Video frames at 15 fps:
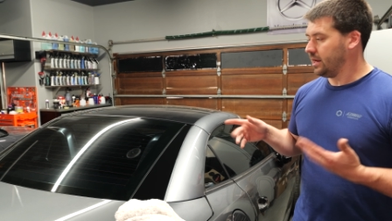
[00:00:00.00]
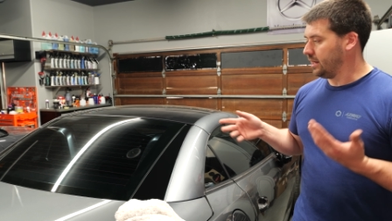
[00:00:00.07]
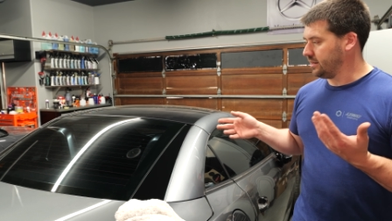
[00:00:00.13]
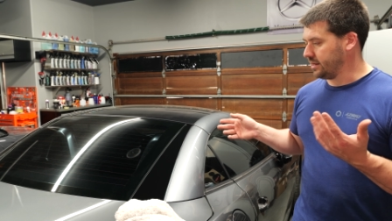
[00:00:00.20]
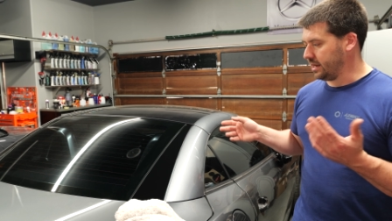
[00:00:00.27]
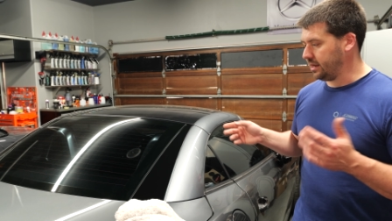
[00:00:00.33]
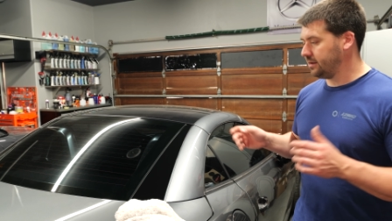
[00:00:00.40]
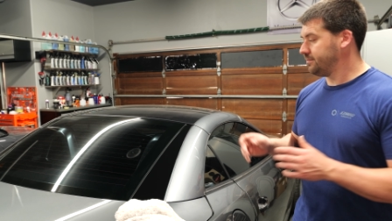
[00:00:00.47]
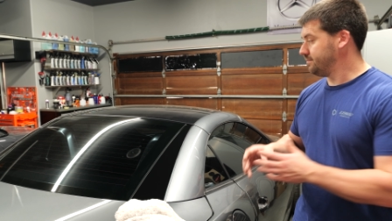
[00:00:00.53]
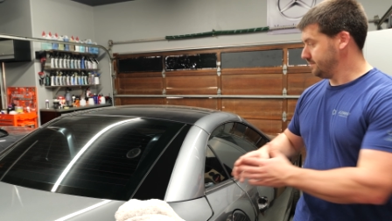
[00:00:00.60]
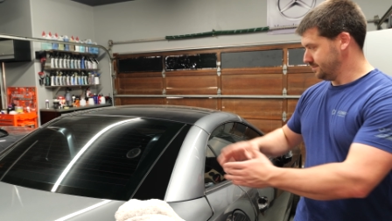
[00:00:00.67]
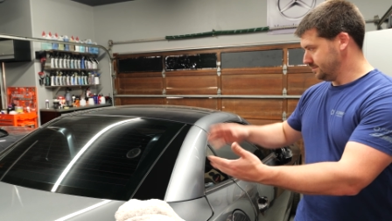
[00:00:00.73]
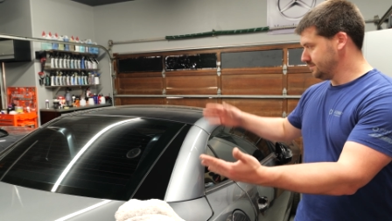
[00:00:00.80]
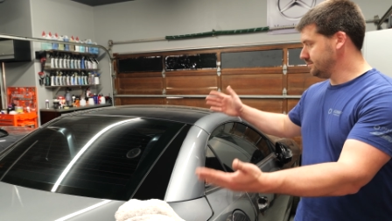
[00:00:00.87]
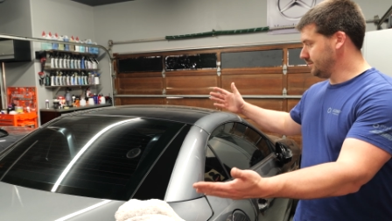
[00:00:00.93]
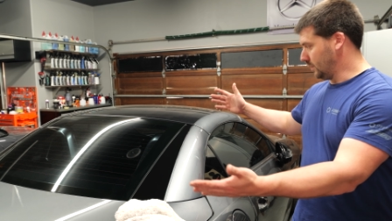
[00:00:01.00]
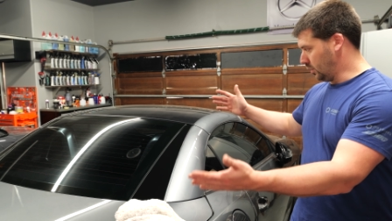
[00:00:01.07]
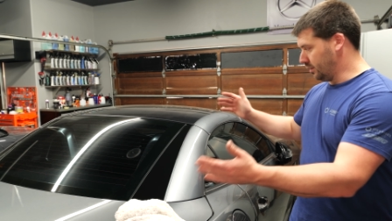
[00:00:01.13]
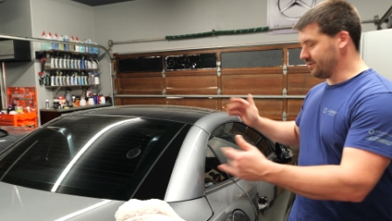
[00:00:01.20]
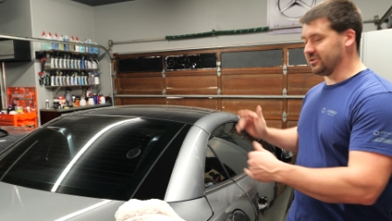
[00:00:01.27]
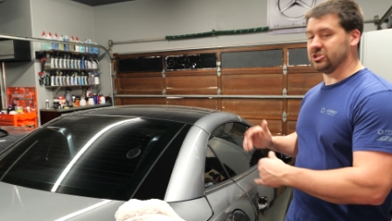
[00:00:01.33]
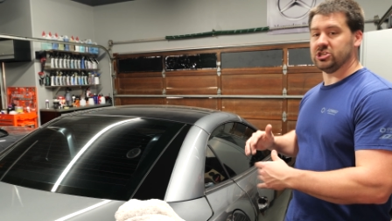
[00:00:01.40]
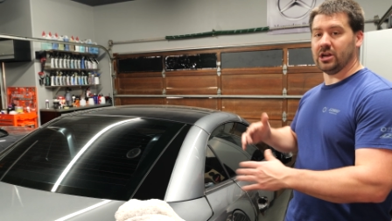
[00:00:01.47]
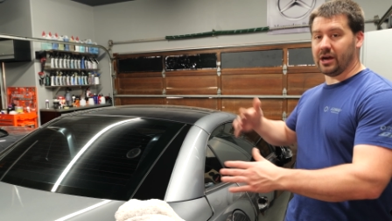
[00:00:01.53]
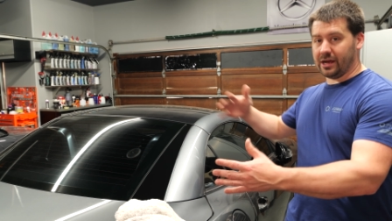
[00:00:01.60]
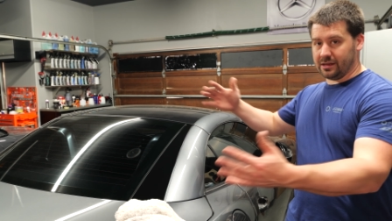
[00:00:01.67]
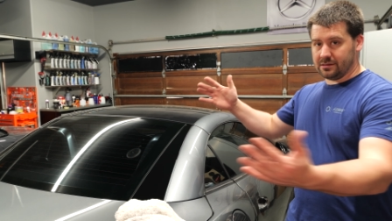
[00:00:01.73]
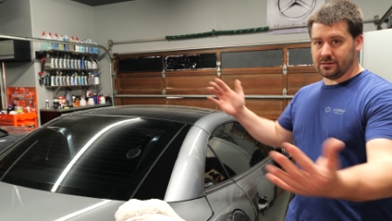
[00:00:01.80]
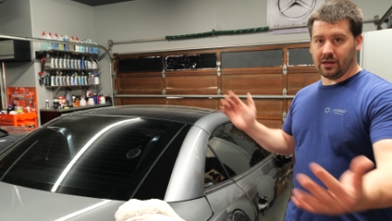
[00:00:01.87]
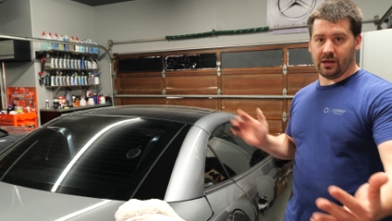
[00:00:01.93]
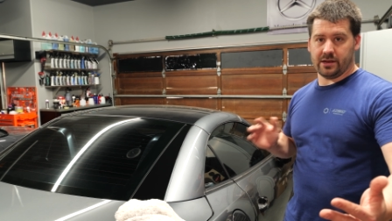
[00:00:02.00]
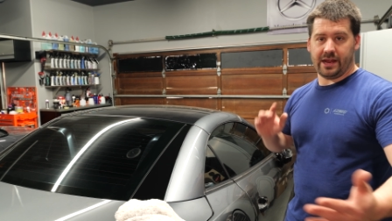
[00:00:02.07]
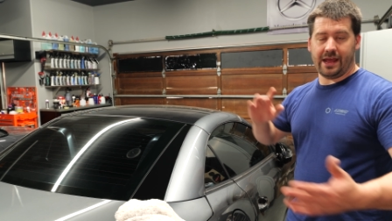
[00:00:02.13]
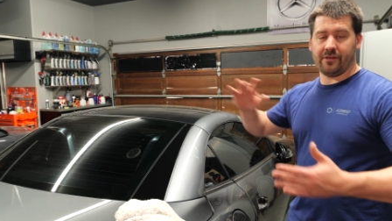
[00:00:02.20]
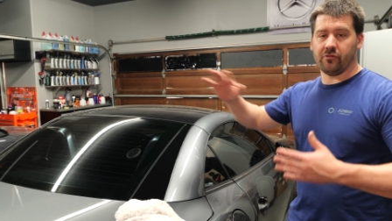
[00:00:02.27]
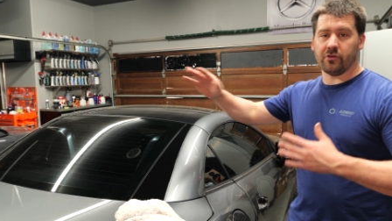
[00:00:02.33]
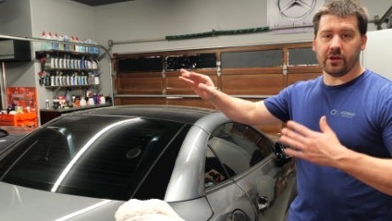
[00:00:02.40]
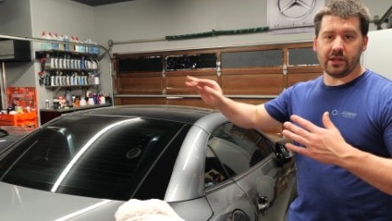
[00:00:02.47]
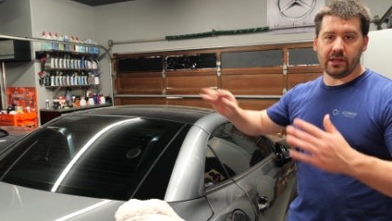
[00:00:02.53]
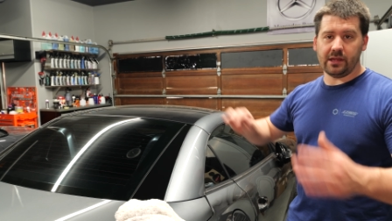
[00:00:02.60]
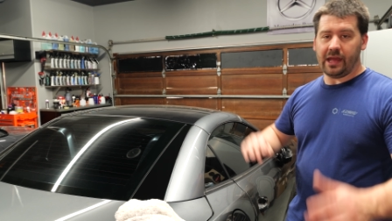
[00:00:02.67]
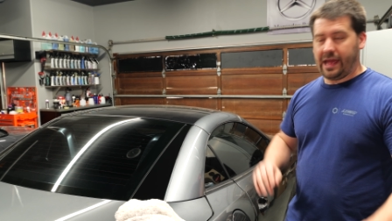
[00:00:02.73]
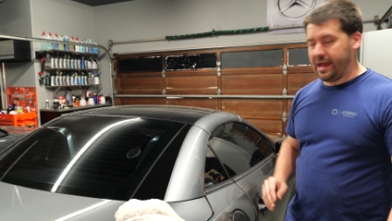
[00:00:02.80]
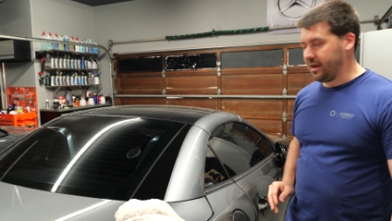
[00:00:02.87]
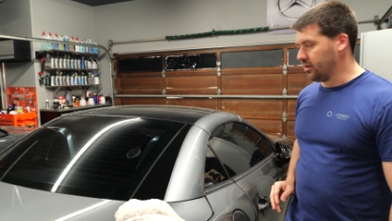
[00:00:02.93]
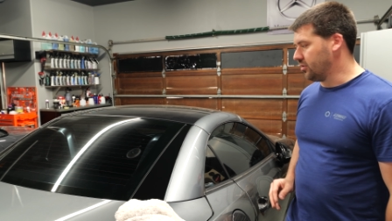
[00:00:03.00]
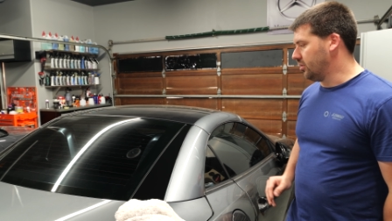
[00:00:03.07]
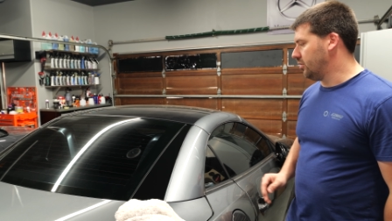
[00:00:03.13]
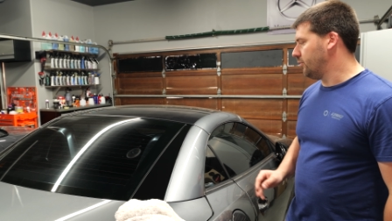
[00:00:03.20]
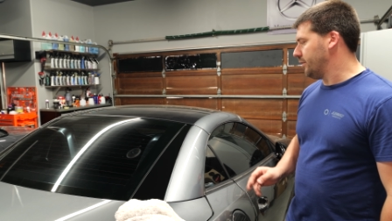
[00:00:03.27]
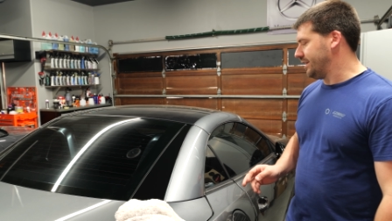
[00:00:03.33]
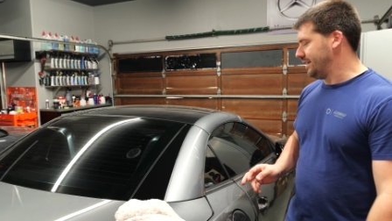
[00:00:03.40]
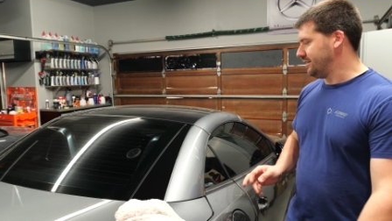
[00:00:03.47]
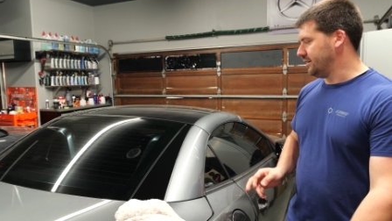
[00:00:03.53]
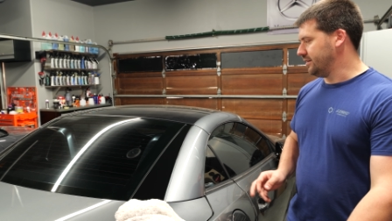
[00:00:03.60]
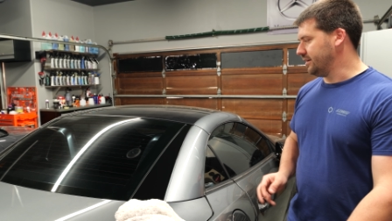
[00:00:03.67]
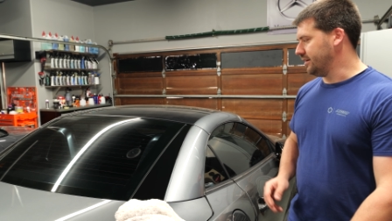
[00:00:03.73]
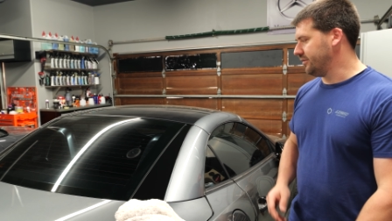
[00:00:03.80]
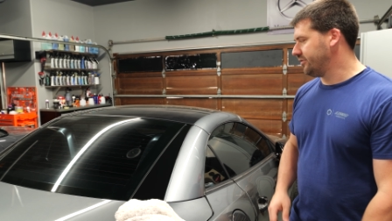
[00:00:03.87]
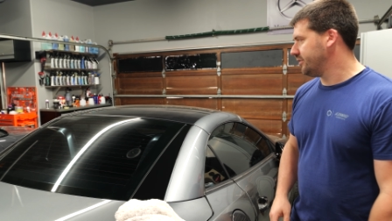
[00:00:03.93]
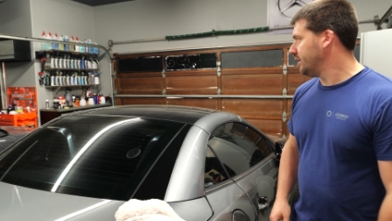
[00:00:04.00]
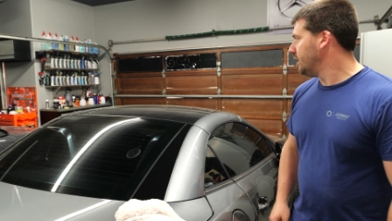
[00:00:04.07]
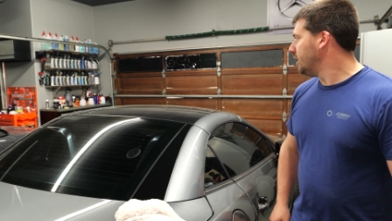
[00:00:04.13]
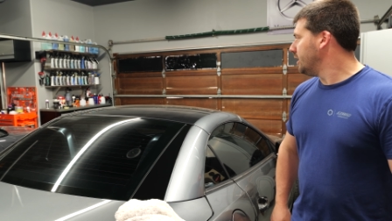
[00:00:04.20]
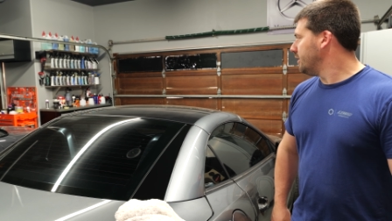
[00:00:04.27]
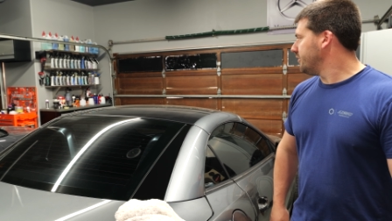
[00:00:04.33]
And I overshot on every angle when I did this.